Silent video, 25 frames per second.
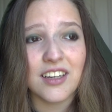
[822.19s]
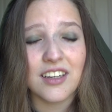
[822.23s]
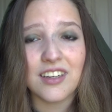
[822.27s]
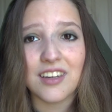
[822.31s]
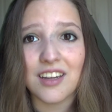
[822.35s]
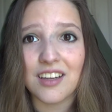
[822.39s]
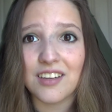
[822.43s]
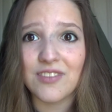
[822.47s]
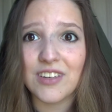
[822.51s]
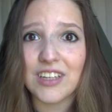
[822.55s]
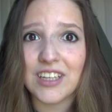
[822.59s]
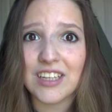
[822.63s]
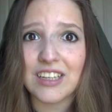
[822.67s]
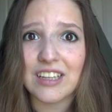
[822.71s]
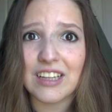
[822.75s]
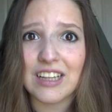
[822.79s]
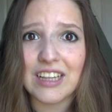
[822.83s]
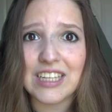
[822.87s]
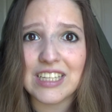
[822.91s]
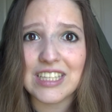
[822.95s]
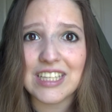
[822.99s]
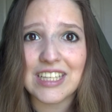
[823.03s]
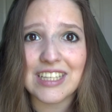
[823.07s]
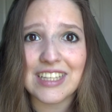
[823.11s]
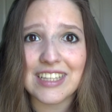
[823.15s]
Definitely,
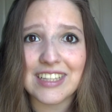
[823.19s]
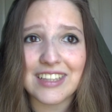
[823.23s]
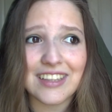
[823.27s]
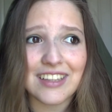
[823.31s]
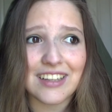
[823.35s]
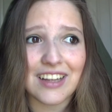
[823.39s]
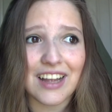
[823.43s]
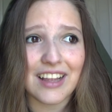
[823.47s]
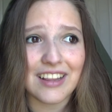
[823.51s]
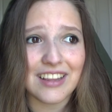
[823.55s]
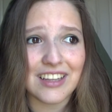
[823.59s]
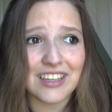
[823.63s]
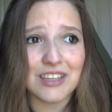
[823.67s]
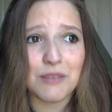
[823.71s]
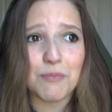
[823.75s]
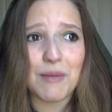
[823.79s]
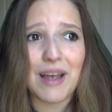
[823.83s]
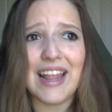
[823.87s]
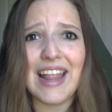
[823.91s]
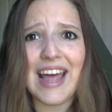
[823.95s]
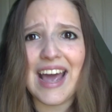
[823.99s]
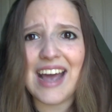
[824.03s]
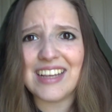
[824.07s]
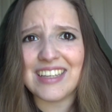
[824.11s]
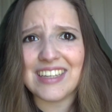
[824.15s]
this is
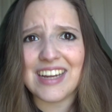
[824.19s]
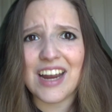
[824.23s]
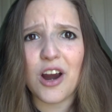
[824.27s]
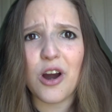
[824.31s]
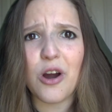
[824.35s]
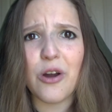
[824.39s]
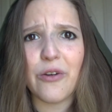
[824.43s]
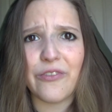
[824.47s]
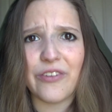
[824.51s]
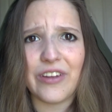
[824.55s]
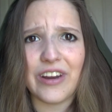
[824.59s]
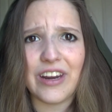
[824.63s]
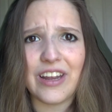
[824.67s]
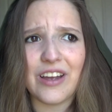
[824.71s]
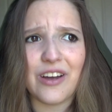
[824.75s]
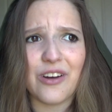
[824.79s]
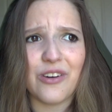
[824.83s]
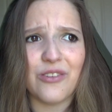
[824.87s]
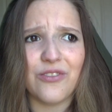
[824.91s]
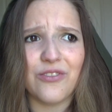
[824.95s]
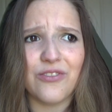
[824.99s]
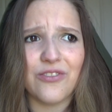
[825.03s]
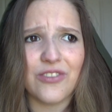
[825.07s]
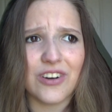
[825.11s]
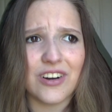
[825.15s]
my last Arrow
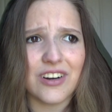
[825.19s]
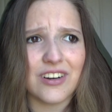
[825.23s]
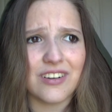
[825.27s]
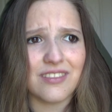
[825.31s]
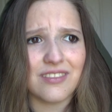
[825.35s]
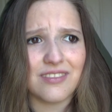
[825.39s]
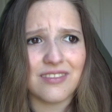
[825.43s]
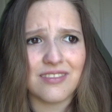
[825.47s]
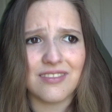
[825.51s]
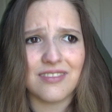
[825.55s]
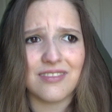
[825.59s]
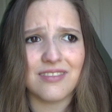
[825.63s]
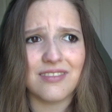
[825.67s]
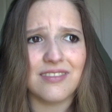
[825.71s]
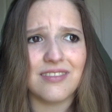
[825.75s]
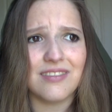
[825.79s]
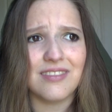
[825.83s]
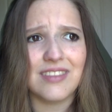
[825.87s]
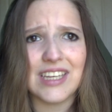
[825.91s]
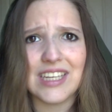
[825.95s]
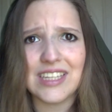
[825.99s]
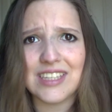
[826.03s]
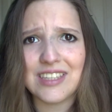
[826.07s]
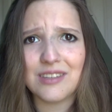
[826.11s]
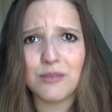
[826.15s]
video for
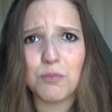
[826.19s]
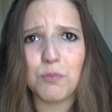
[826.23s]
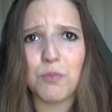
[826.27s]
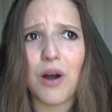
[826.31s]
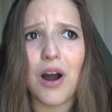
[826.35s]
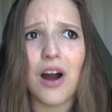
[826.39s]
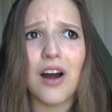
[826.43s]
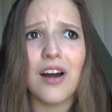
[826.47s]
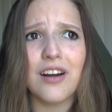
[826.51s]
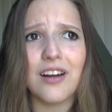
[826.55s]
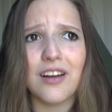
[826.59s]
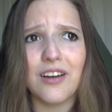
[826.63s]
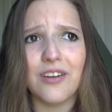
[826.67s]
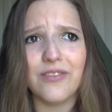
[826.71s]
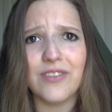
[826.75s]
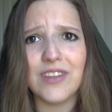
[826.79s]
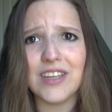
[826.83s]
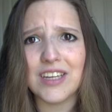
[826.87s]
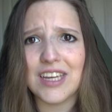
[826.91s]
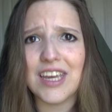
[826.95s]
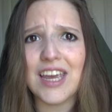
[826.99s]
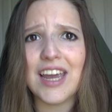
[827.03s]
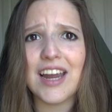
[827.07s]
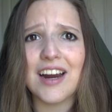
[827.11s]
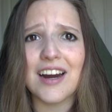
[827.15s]
this part of
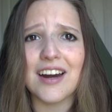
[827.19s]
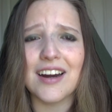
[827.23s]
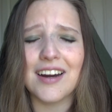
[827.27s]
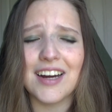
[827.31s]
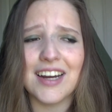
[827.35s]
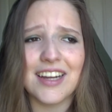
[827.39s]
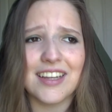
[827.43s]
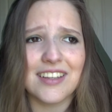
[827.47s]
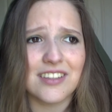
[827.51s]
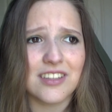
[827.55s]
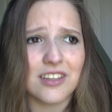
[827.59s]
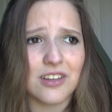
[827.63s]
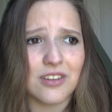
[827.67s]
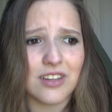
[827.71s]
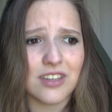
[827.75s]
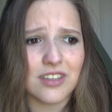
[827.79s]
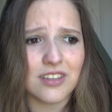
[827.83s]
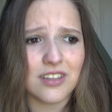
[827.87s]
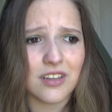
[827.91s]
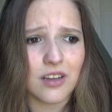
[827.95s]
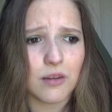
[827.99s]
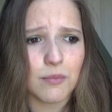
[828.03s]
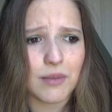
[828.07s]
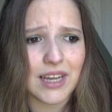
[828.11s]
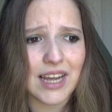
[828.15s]
the year, and so
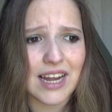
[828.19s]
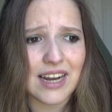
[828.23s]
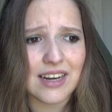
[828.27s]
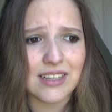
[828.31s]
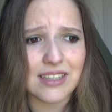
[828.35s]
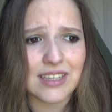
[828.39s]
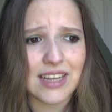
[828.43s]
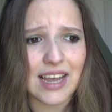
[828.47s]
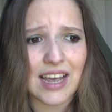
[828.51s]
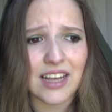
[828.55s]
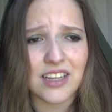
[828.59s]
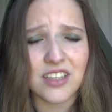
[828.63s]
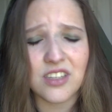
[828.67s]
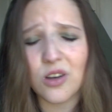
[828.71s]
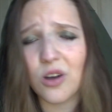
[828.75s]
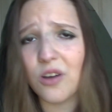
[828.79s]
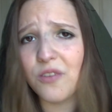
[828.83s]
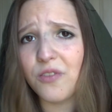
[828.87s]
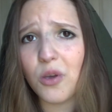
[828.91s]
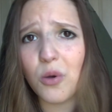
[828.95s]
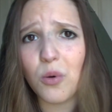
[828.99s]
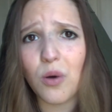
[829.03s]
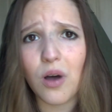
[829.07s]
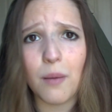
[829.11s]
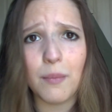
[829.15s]
this is gonna be kind of sad. So
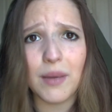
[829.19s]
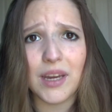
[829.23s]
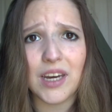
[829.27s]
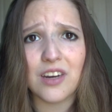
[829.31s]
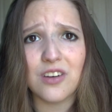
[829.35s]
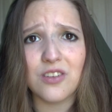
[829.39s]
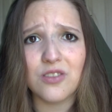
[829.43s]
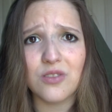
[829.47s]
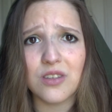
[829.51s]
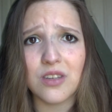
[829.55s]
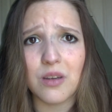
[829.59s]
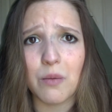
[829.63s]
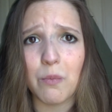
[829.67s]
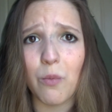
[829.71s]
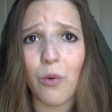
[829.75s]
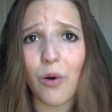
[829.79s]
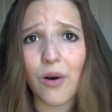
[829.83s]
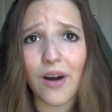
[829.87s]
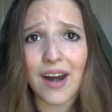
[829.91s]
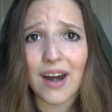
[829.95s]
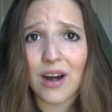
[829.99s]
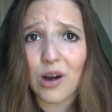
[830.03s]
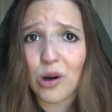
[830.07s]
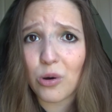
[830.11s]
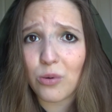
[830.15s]
if you want me to do some
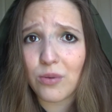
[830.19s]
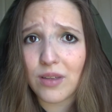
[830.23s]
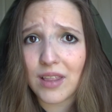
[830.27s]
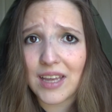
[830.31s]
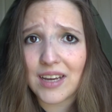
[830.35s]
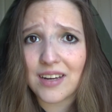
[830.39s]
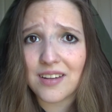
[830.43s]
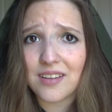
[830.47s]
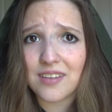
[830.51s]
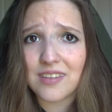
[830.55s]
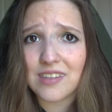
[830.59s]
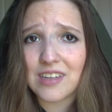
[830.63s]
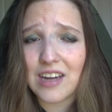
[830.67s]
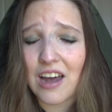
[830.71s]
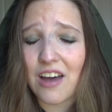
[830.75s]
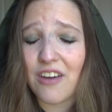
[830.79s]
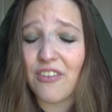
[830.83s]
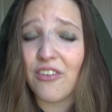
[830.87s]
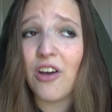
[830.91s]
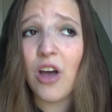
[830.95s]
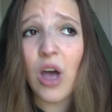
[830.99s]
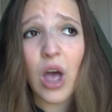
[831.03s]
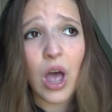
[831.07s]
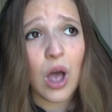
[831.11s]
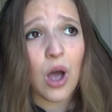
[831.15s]
more Arrow related
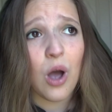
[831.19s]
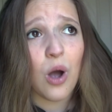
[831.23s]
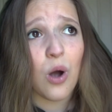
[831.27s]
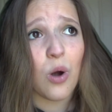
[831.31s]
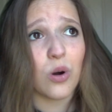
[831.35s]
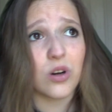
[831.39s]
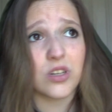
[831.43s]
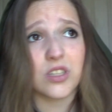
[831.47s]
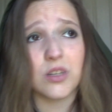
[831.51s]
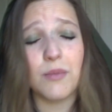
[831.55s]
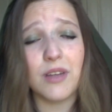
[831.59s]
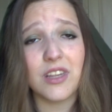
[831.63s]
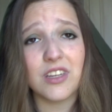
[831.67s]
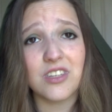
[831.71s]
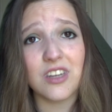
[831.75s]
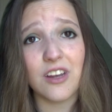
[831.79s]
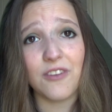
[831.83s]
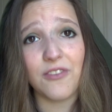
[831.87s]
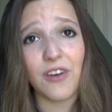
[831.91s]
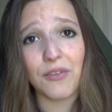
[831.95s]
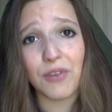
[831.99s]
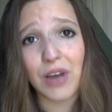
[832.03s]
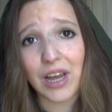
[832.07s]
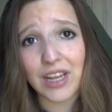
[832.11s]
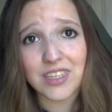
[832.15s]
stuff or some other
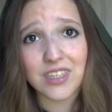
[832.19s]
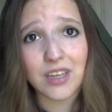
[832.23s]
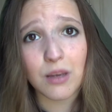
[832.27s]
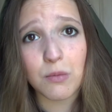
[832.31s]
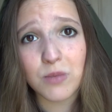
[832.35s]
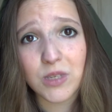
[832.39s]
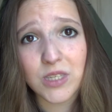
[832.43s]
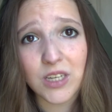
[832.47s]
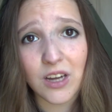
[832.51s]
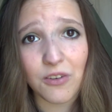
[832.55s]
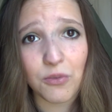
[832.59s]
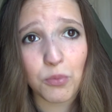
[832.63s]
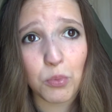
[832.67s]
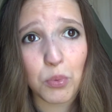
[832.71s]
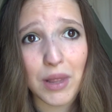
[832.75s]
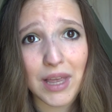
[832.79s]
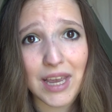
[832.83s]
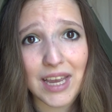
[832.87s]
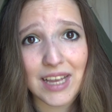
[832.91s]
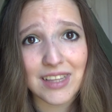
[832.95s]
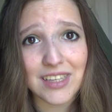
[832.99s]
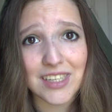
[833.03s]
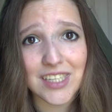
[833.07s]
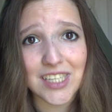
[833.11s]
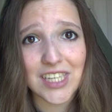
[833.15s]
stuff, I've got some stuff
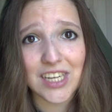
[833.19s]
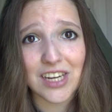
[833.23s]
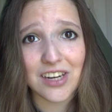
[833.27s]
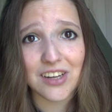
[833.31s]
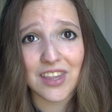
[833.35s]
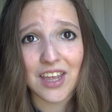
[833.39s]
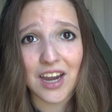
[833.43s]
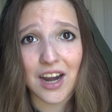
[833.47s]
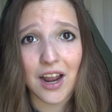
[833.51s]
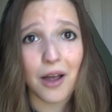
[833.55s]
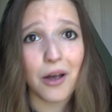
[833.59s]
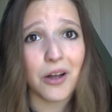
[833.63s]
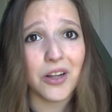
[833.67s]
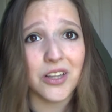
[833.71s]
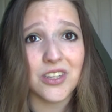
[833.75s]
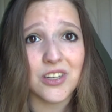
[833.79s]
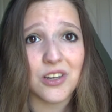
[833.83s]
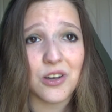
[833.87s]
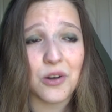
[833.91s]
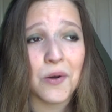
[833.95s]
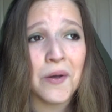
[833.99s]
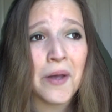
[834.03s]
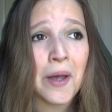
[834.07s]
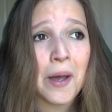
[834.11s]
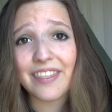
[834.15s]
planned this year that I'll
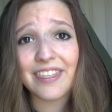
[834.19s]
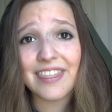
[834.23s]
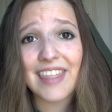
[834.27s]
do.